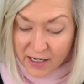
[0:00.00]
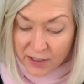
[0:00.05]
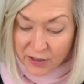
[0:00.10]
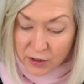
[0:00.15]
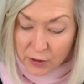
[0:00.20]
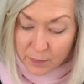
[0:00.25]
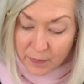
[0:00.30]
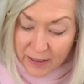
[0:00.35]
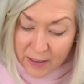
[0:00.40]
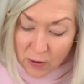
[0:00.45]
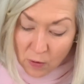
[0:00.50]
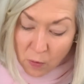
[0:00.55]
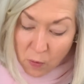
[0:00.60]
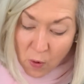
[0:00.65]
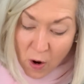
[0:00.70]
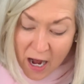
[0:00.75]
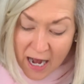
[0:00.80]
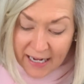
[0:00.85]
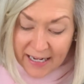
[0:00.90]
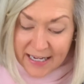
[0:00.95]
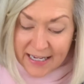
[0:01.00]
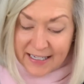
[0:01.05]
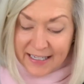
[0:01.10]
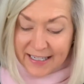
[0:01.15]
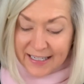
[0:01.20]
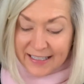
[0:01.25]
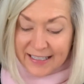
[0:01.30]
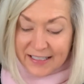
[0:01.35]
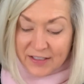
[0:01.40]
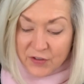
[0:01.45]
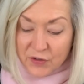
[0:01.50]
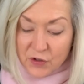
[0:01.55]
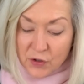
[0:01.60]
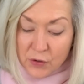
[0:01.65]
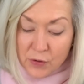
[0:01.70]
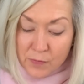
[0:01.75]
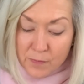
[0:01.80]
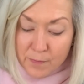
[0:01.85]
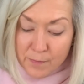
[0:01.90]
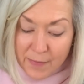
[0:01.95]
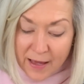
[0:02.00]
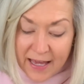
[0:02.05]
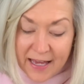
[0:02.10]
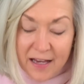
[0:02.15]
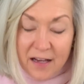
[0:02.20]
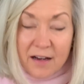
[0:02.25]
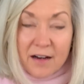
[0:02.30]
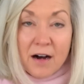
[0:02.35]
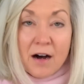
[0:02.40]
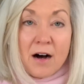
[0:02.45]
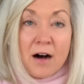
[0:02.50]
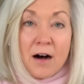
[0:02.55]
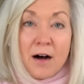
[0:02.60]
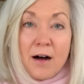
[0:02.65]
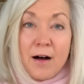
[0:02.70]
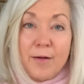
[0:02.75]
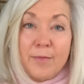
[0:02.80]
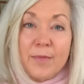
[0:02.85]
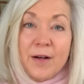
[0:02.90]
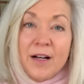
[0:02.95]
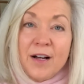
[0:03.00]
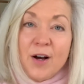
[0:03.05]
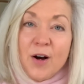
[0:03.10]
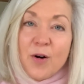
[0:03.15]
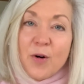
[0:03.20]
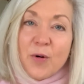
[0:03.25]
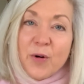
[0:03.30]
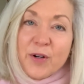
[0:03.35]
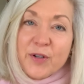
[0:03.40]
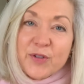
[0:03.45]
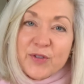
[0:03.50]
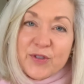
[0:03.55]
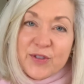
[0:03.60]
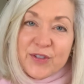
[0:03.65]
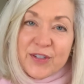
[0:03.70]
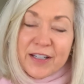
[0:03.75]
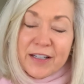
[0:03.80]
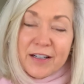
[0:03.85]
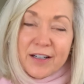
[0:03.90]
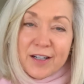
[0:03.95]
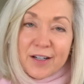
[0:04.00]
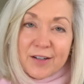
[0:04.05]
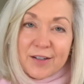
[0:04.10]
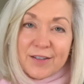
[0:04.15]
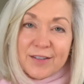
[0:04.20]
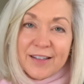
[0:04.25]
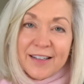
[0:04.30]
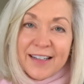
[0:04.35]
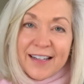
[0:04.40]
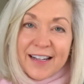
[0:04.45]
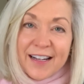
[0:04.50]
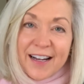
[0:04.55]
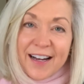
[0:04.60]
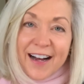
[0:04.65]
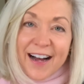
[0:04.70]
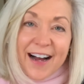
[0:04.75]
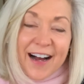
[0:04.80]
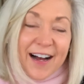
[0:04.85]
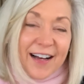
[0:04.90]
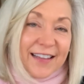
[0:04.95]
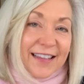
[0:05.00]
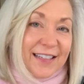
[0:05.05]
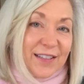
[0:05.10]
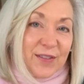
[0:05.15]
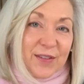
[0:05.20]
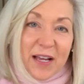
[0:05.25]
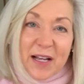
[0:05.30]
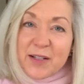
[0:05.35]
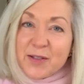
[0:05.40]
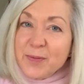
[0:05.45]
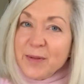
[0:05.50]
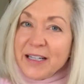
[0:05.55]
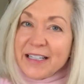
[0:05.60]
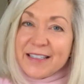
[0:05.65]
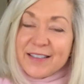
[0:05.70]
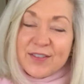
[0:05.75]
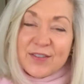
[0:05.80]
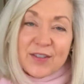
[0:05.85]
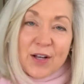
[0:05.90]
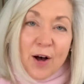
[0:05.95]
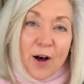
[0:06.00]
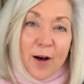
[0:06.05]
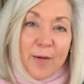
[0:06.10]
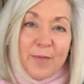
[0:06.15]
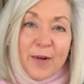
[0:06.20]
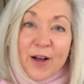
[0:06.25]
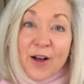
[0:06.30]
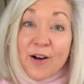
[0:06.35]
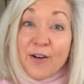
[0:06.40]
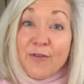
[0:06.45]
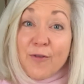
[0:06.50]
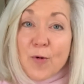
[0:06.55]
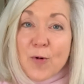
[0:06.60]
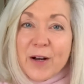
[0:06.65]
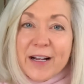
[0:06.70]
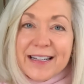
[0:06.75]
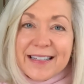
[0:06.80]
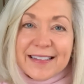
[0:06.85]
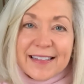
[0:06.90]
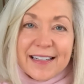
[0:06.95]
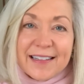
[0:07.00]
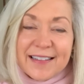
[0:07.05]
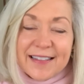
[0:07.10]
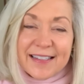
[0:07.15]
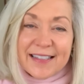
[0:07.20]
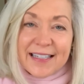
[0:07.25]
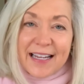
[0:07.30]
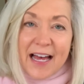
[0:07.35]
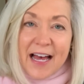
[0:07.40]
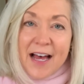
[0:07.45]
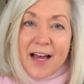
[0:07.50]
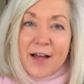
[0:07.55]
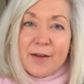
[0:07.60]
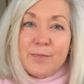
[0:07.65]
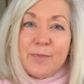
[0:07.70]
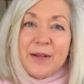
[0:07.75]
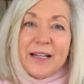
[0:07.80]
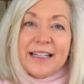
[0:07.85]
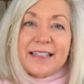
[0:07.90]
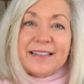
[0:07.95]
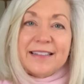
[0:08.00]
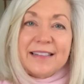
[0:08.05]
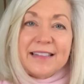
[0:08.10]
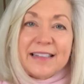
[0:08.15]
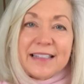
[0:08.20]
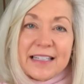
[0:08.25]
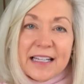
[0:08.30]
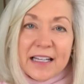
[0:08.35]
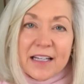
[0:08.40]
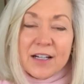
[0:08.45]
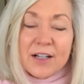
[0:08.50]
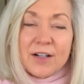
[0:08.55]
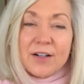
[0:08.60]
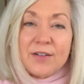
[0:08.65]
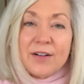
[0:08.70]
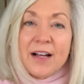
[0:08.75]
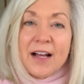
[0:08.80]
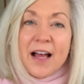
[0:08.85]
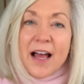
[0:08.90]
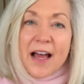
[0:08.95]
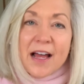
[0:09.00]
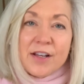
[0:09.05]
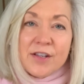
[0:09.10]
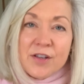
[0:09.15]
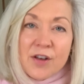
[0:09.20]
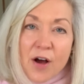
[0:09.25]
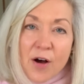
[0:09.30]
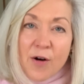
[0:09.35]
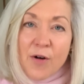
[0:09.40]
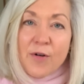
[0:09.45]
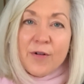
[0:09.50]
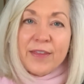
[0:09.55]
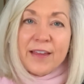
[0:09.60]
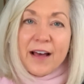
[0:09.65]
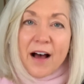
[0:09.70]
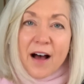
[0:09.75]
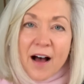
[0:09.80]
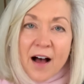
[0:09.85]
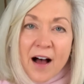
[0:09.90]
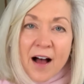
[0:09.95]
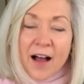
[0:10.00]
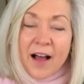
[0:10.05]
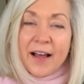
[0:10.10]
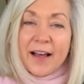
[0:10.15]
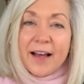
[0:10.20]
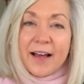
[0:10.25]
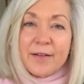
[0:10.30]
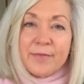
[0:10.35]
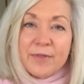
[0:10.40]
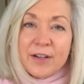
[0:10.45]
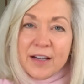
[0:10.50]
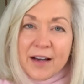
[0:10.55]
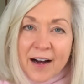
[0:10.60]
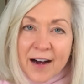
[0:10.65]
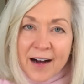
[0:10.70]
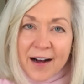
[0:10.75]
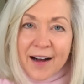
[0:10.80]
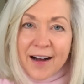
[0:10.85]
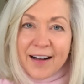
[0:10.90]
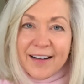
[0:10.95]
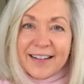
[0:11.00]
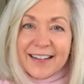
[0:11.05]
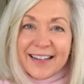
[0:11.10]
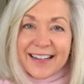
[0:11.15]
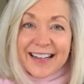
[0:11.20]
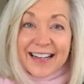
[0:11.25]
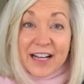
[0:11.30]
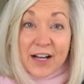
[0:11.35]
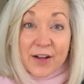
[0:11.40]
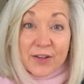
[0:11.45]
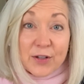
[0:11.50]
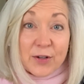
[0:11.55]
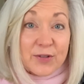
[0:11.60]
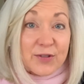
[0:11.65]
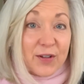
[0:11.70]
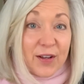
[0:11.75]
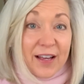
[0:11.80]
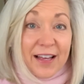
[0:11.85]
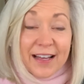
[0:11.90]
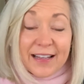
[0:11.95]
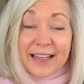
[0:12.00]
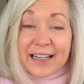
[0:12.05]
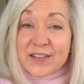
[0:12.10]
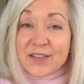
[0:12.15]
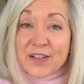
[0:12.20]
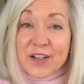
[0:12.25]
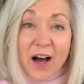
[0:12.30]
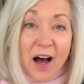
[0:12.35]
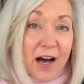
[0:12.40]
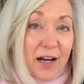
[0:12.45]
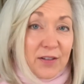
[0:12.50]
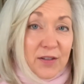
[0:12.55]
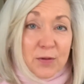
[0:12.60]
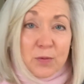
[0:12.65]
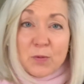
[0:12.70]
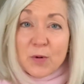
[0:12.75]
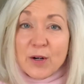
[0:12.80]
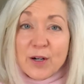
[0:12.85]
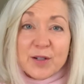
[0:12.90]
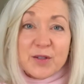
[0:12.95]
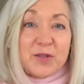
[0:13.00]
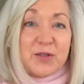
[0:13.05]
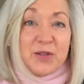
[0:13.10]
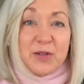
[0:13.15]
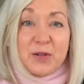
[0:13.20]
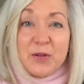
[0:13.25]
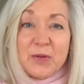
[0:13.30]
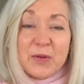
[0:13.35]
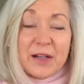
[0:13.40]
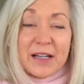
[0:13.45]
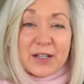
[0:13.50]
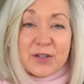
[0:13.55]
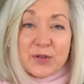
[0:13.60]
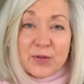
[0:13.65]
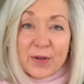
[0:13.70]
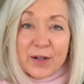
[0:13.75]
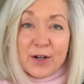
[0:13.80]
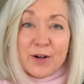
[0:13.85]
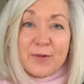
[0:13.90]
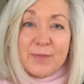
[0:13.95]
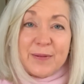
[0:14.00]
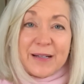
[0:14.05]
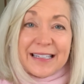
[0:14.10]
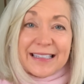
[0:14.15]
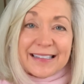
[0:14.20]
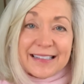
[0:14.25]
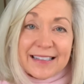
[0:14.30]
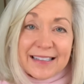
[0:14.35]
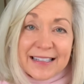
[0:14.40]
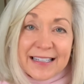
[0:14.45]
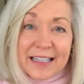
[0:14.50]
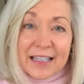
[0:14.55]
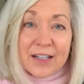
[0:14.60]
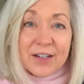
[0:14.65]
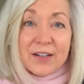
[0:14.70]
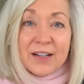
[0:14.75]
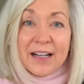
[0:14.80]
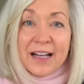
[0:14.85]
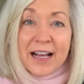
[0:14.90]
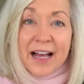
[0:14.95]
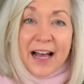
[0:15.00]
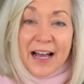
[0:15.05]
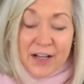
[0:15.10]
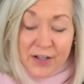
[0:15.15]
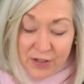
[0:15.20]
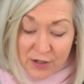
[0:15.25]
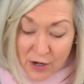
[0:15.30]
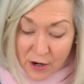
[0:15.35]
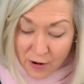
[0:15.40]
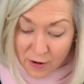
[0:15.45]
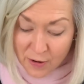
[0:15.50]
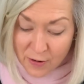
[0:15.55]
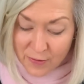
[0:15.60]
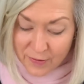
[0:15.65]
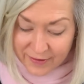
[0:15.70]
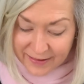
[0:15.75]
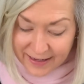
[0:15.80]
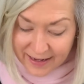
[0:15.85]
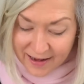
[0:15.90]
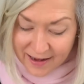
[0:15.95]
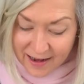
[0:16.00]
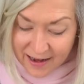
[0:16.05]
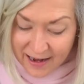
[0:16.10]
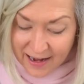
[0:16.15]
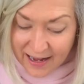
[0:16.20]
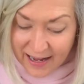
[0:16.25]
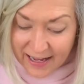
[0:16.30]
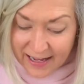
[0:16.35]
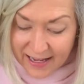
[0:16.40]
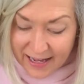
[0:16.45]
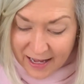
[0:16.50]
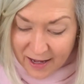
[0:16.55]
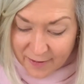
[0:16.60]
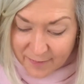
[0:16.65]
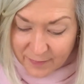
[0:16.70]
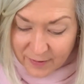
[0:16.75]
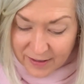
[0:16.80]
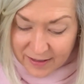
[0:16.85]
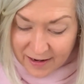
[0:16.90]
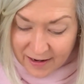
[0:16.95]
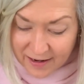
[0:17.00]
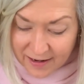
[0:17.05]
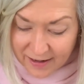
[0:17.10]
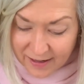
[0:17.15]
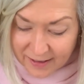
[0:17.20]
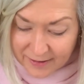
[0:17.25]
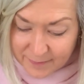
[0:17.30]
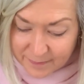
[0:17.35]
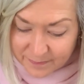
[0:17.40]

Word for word: To be quieted is to make calm or still. Uh, this takes me to Psalm 46:10. Be still and know that I am God. Those are, that's God's words to Israel. Be still and know that I am God.